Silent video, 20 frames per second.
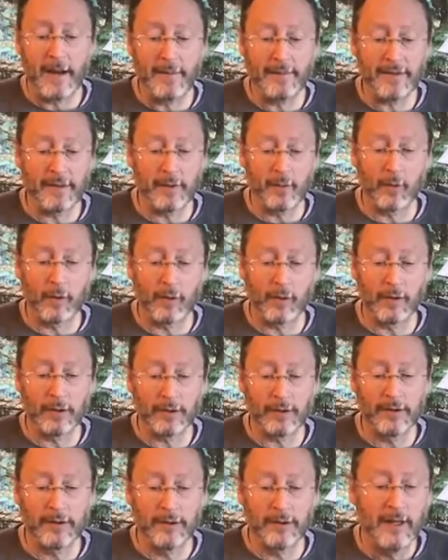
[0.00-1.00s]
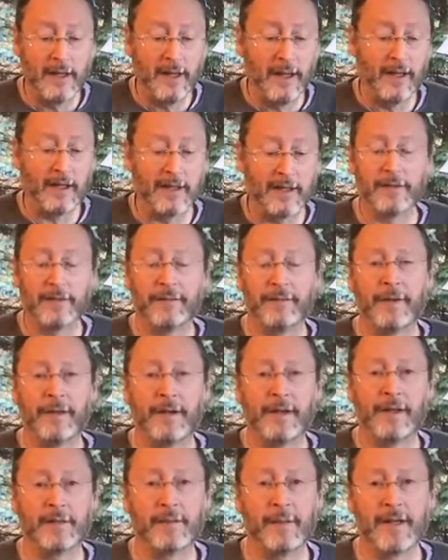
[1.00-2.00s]
the world and its
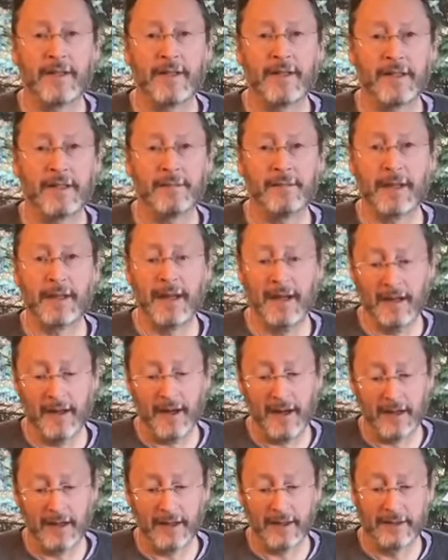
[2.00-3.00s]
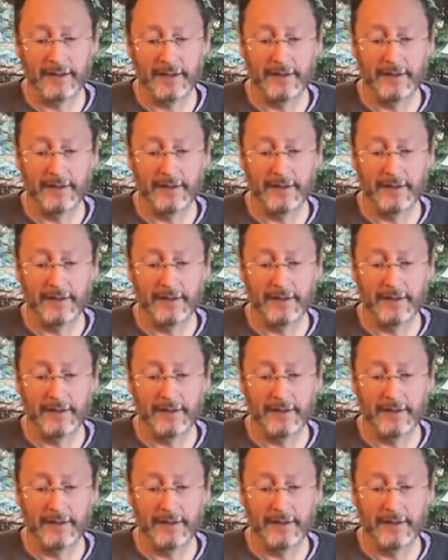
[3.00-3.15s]
affairs may seem chaotic,